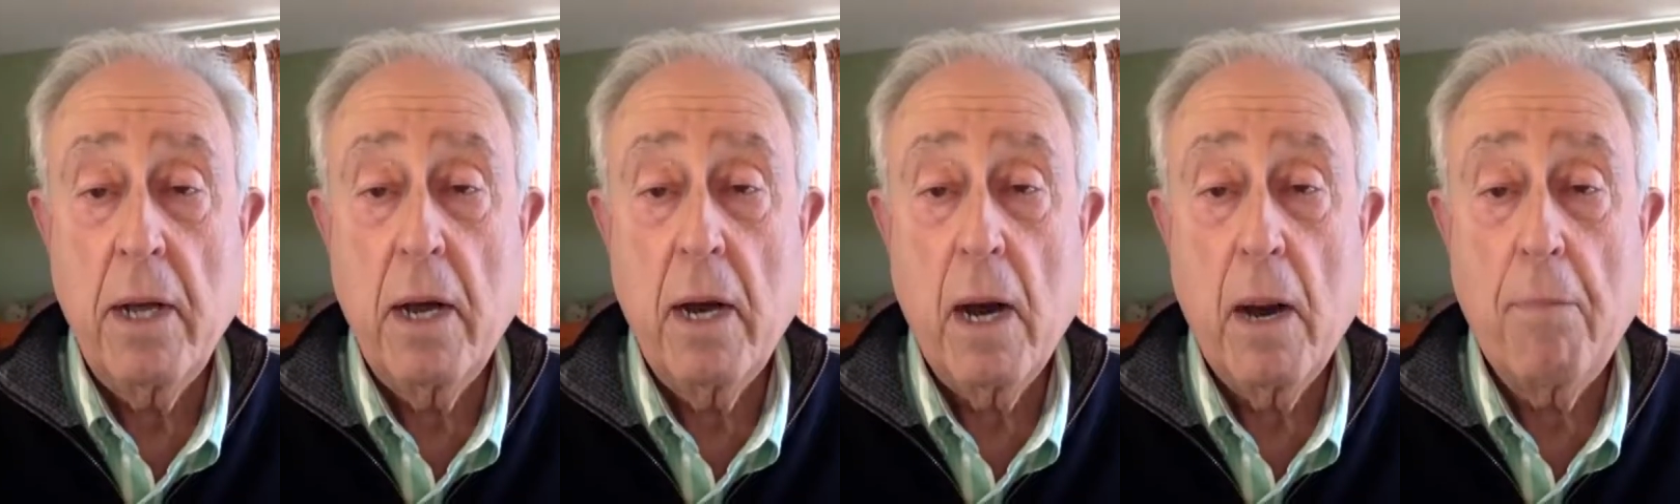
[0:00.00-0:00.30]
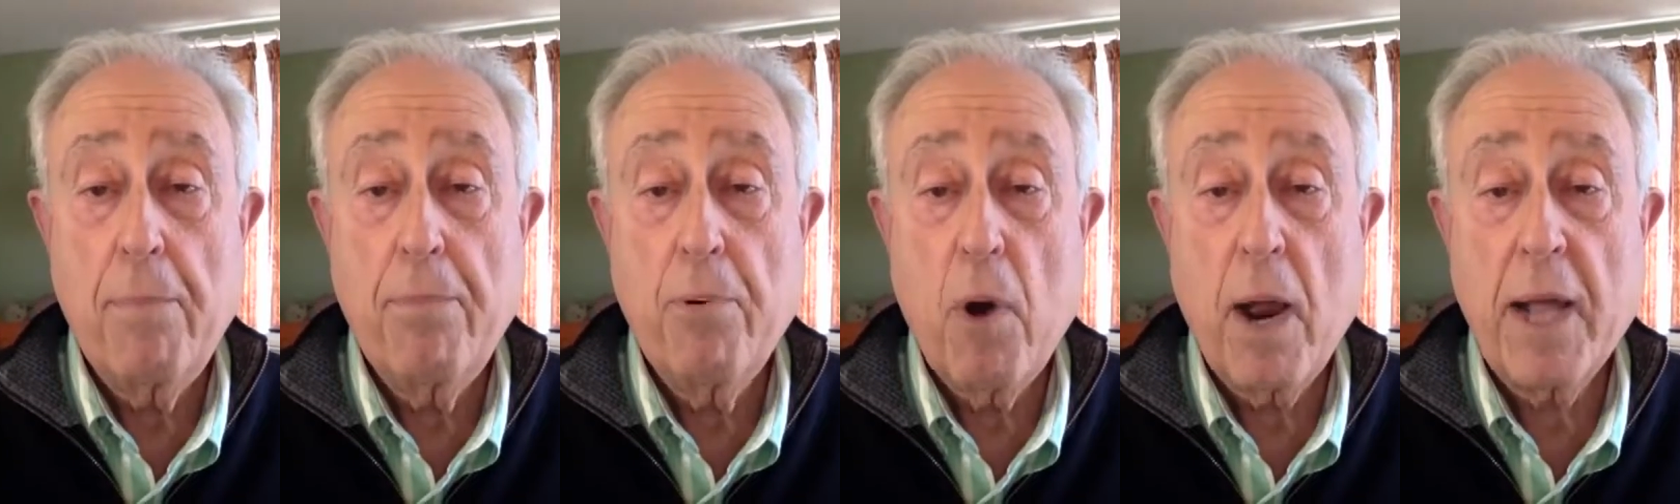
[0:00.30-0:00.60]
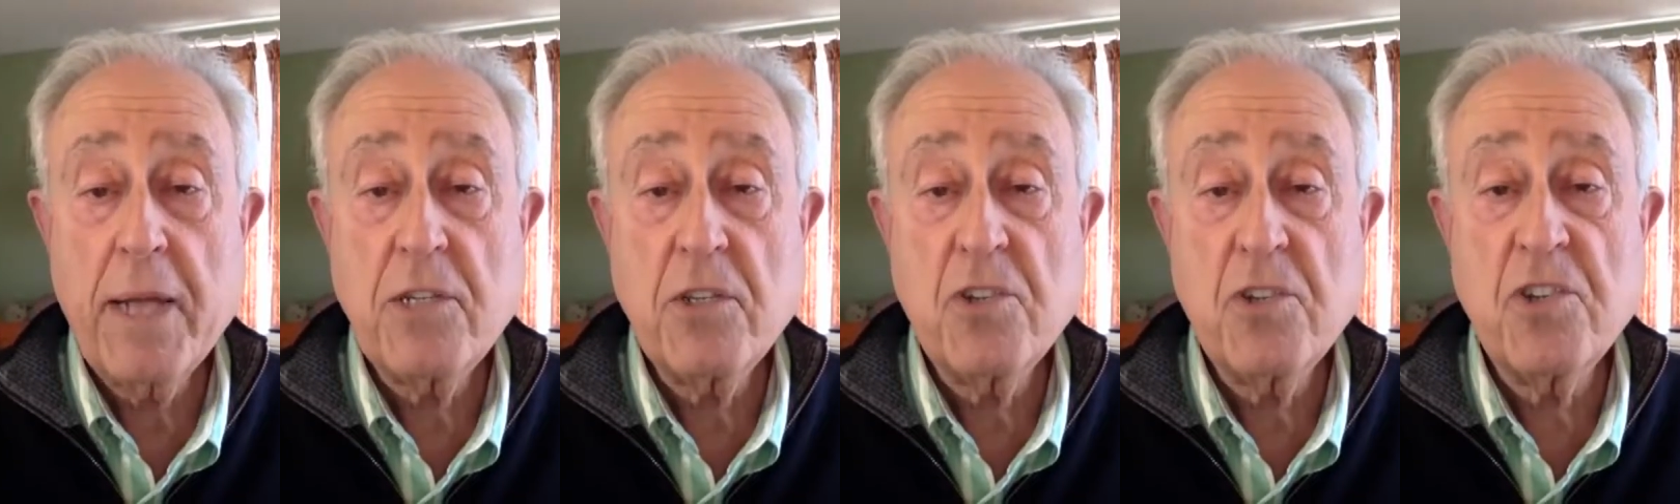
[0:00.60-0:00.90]
a
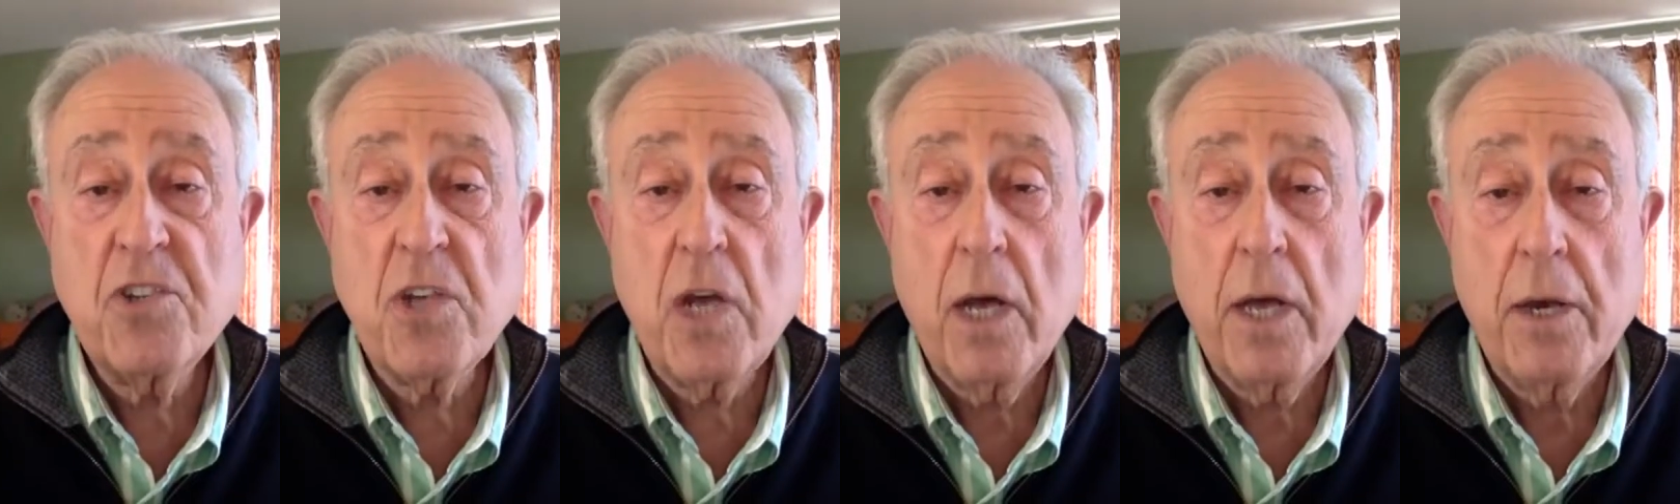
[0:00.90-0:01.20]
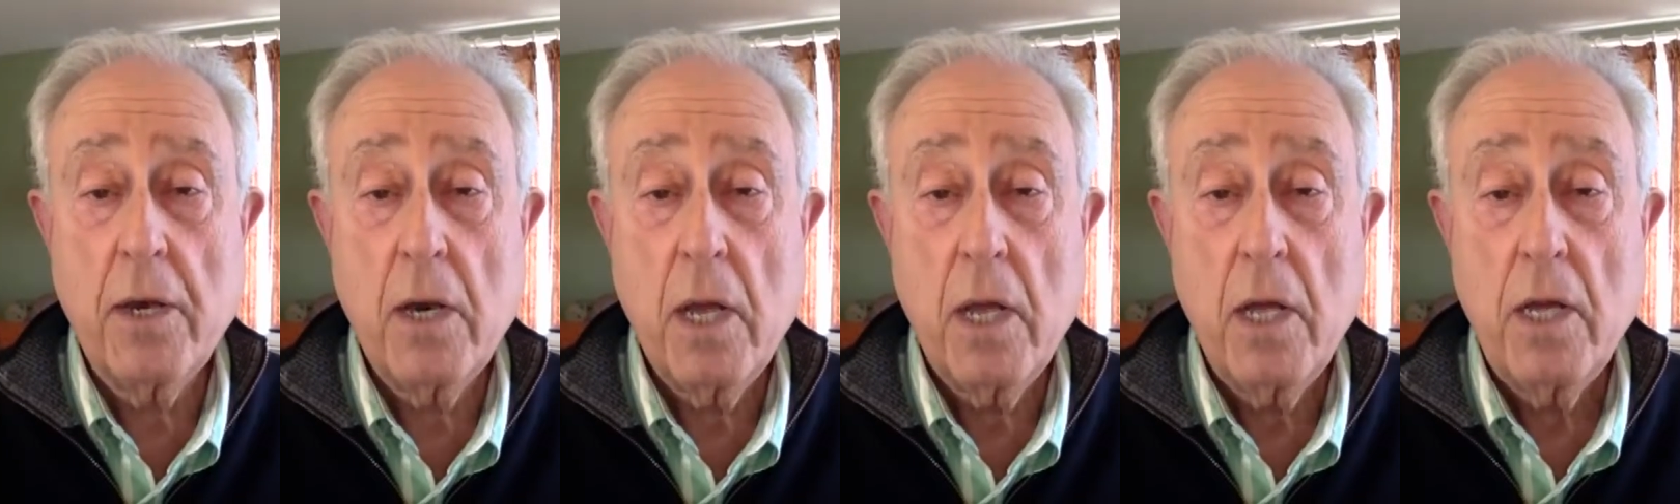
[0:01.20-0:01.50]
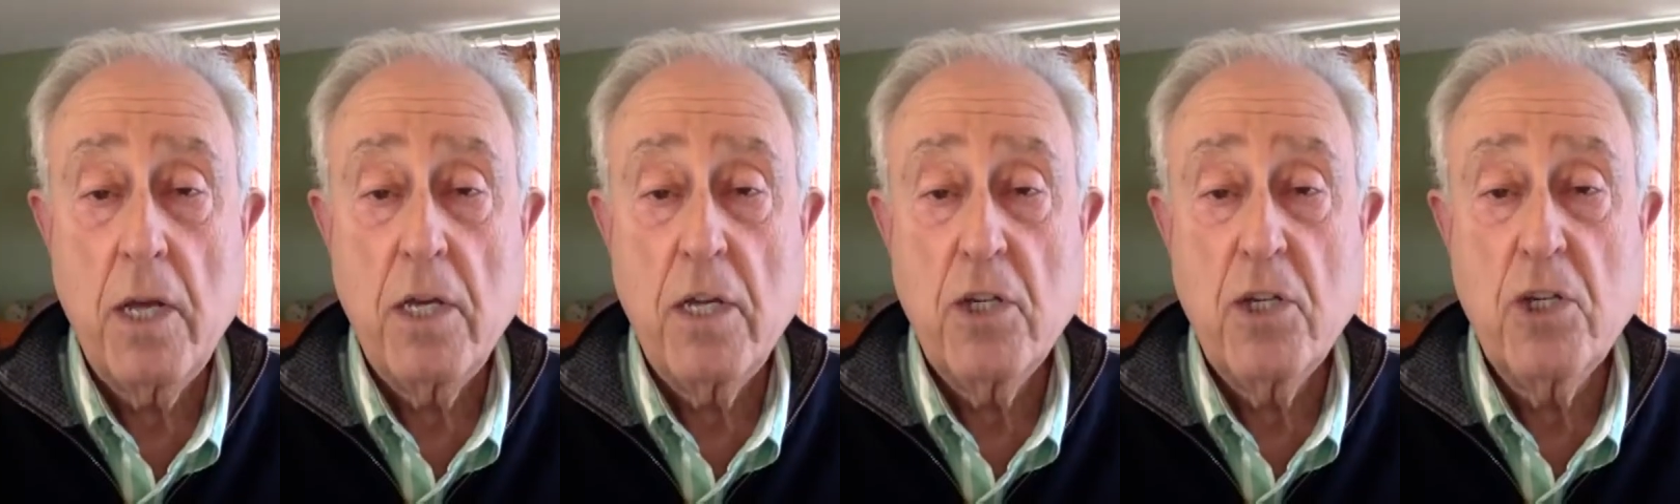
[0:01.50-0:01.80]
bright sun
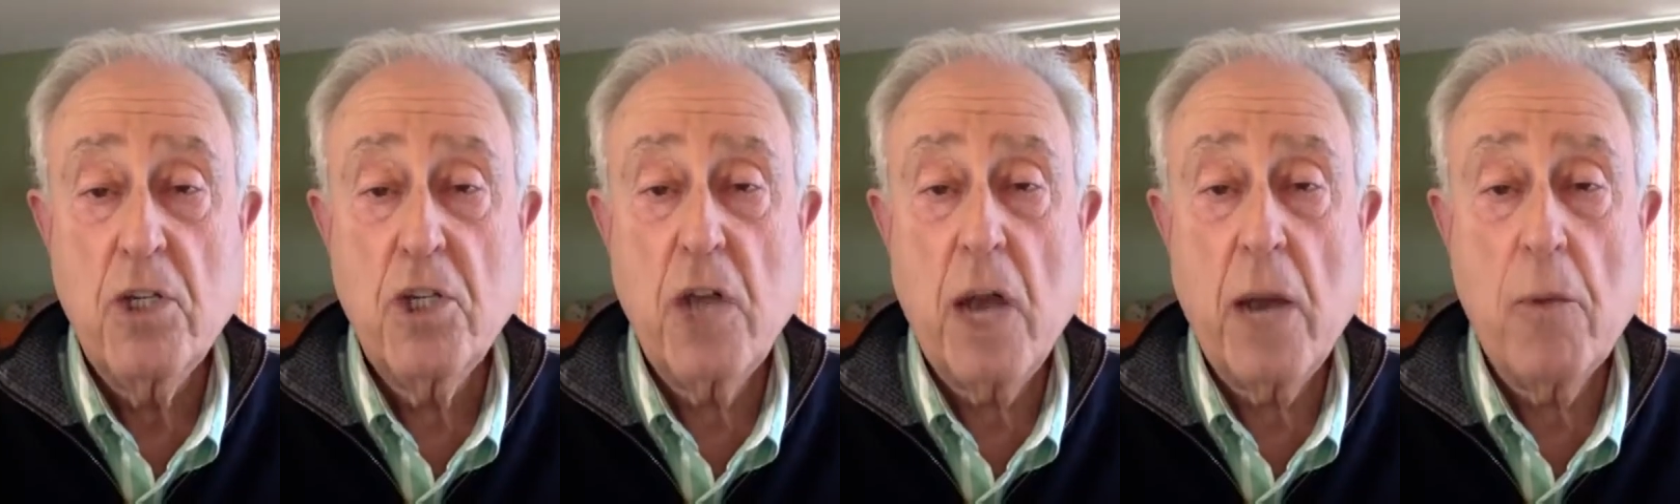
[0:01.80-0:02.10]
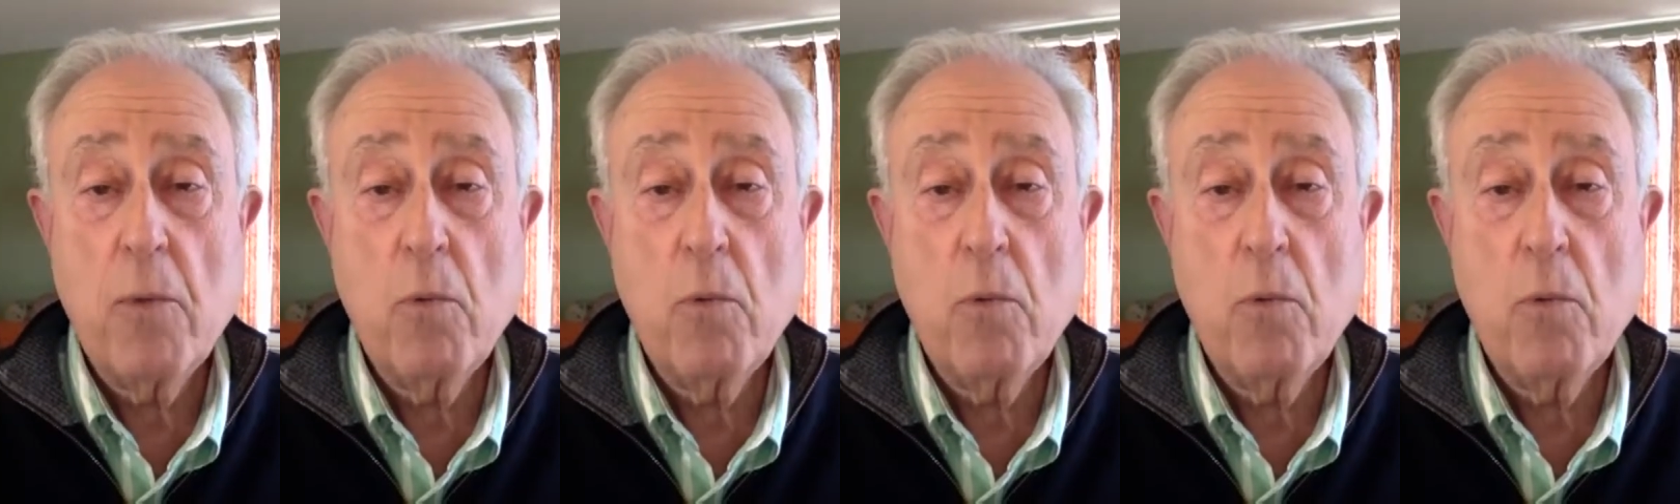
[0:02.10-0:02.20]
shot